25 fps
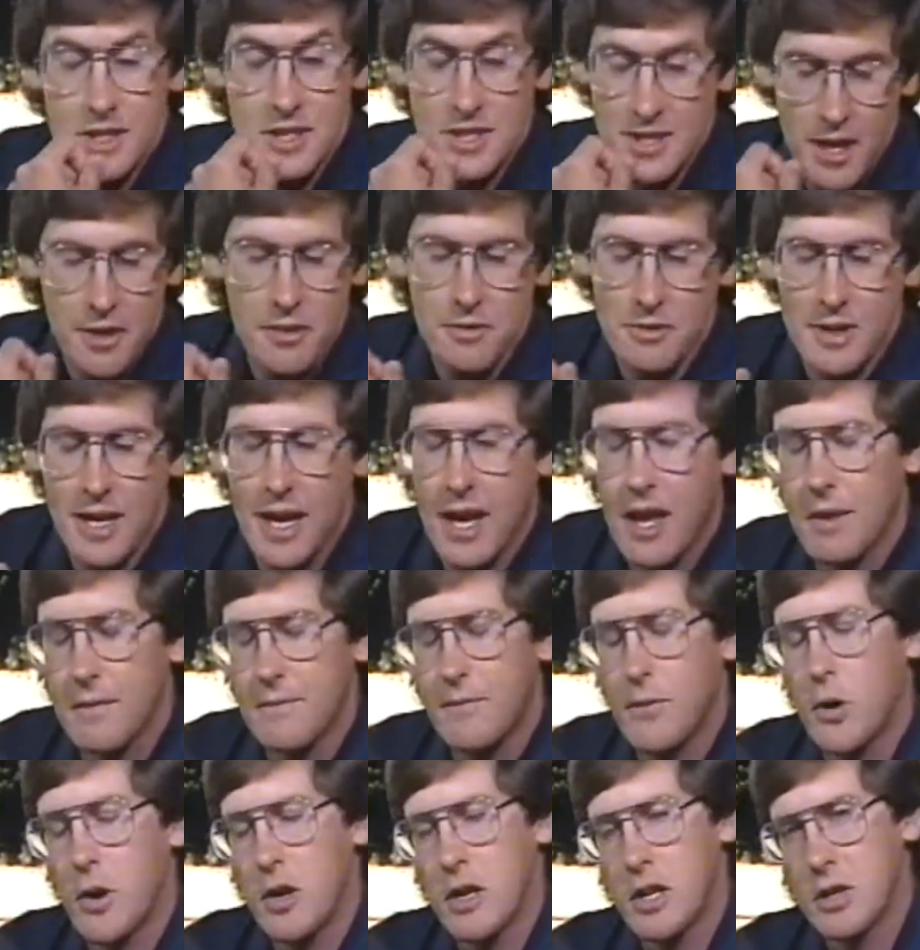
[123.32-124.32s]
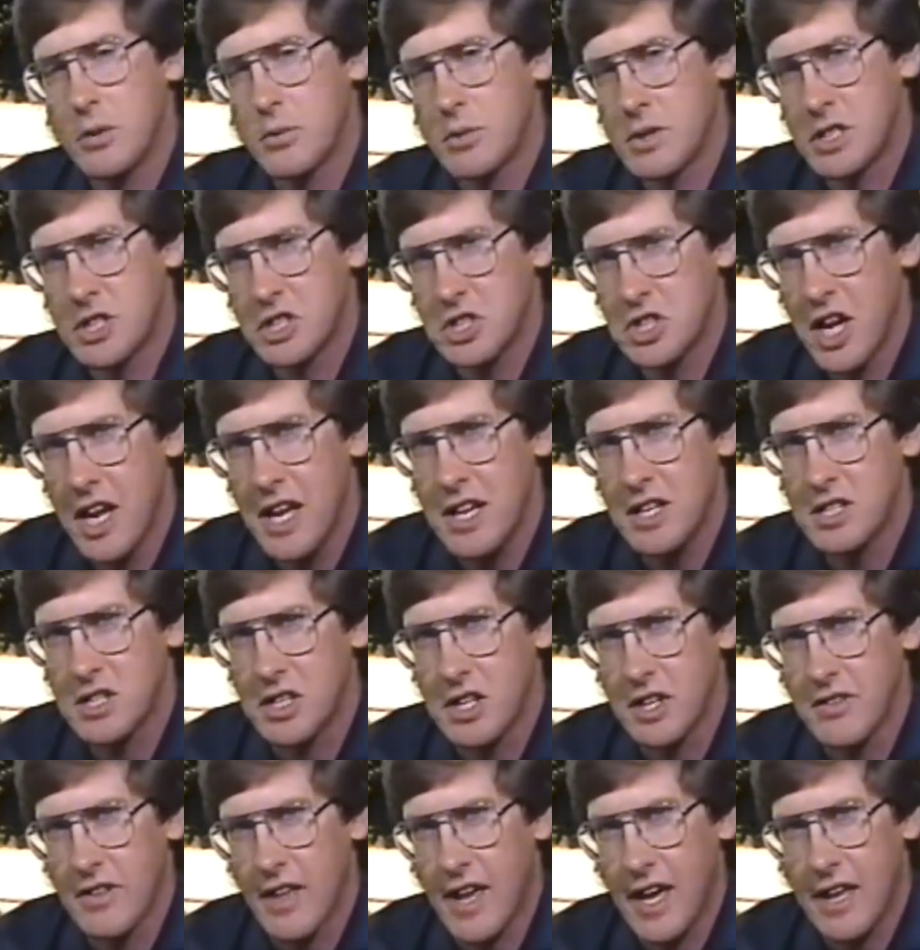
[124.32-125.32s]
Southern California was
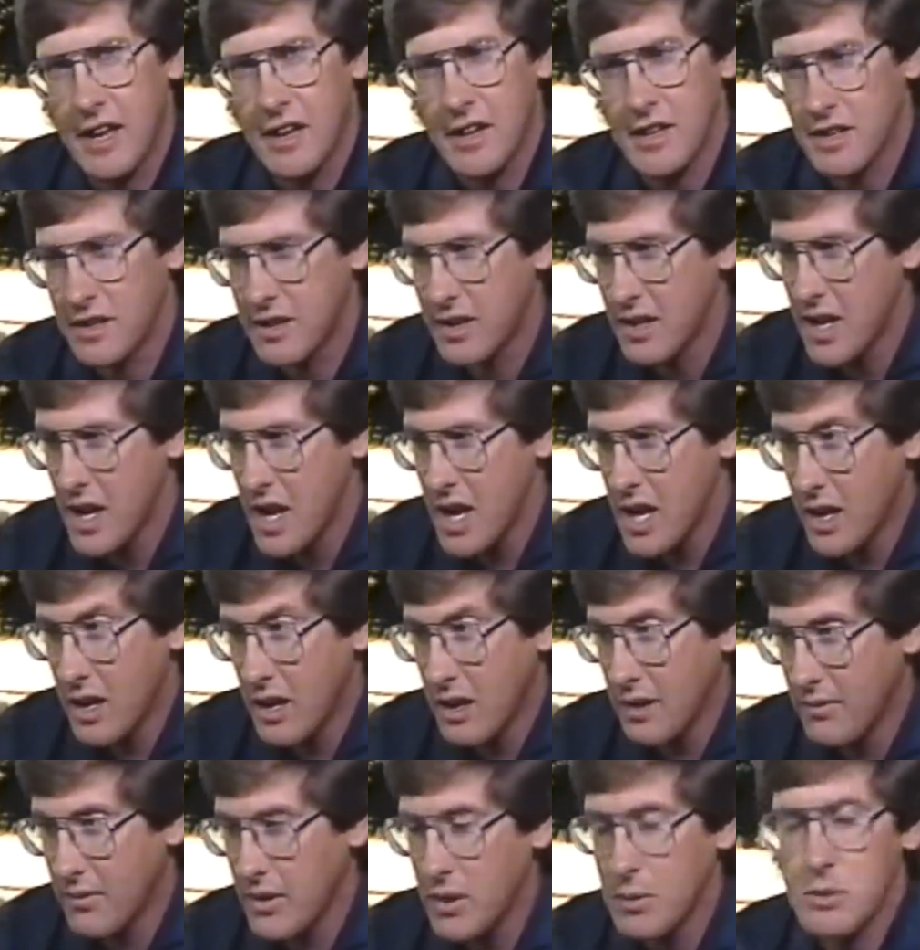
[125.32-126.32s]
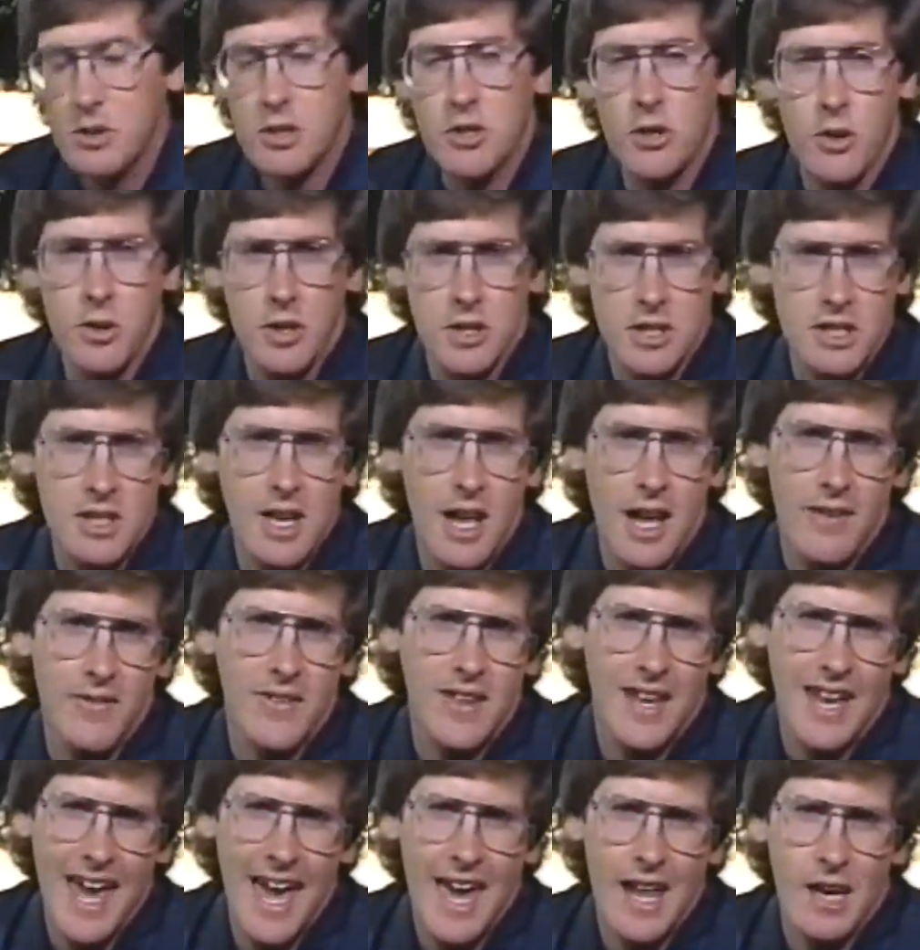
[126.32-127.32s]
changing then, and if he was going to stay in
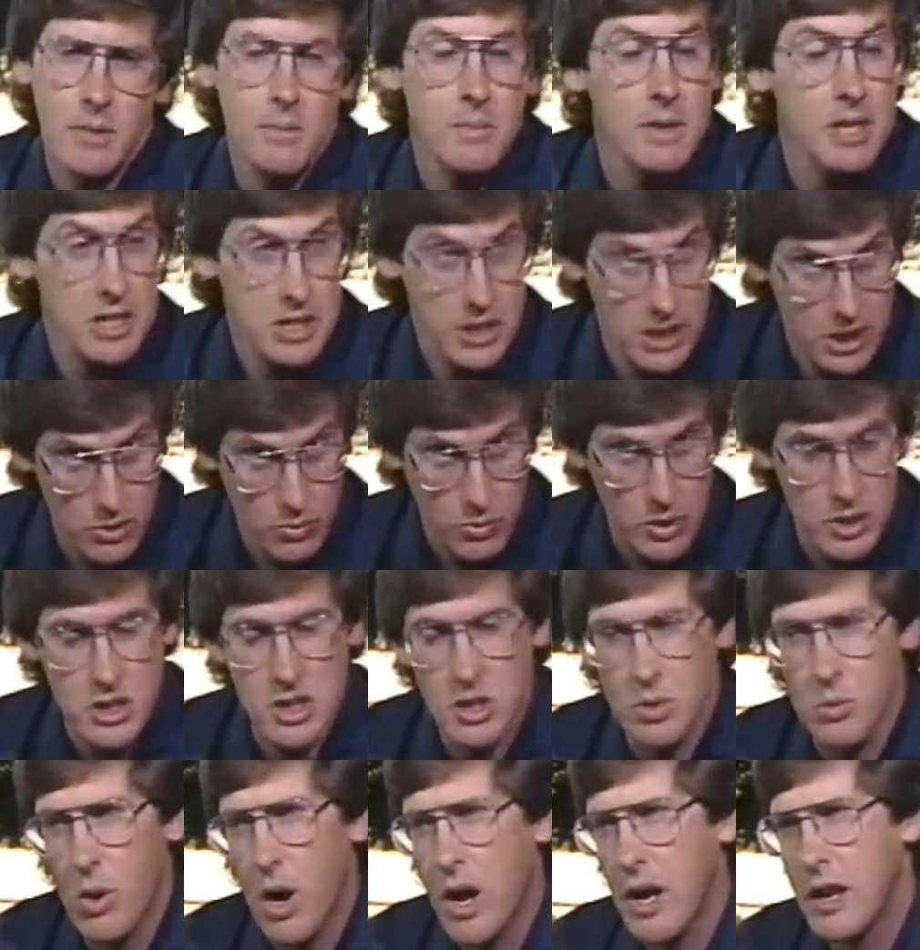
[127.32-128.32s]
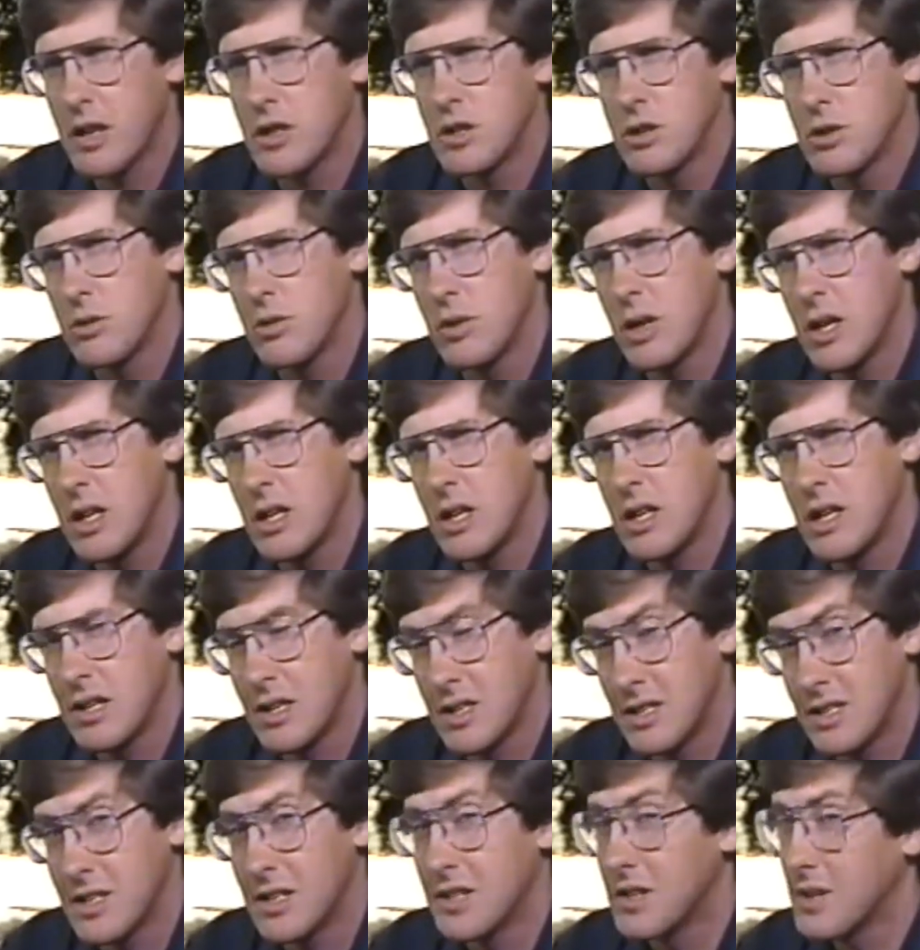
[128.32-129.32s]
the cattle business, which he wanted to, he
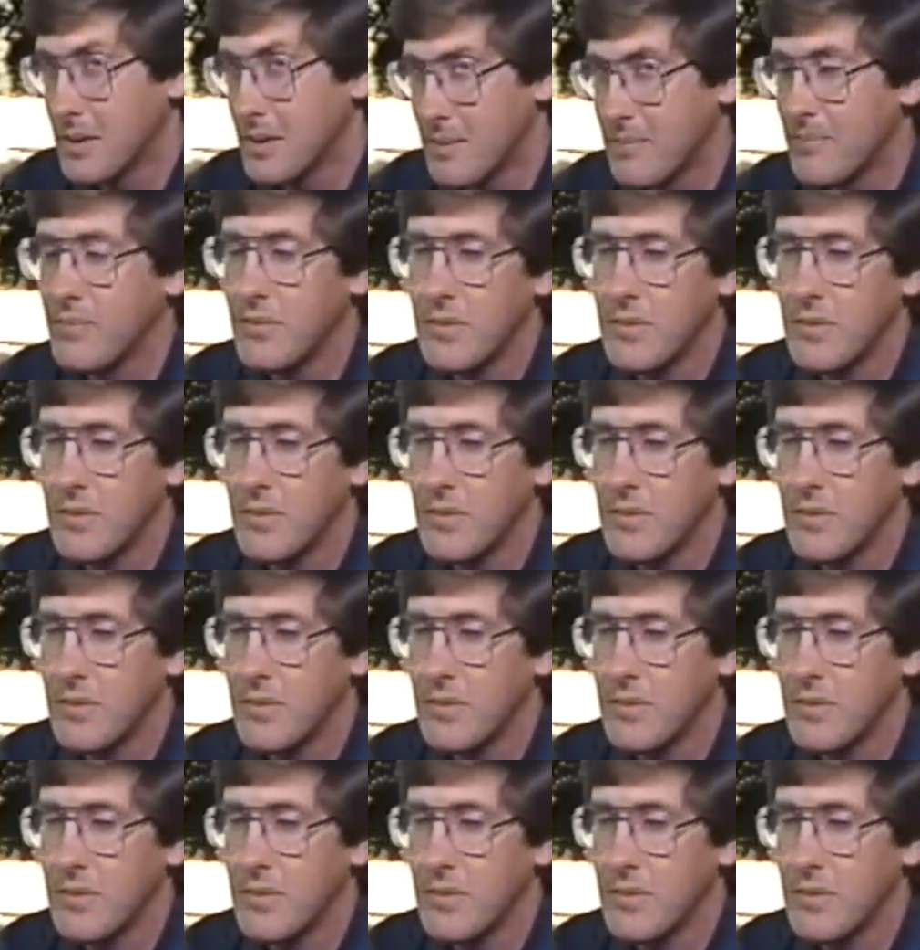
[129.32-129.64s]
needed to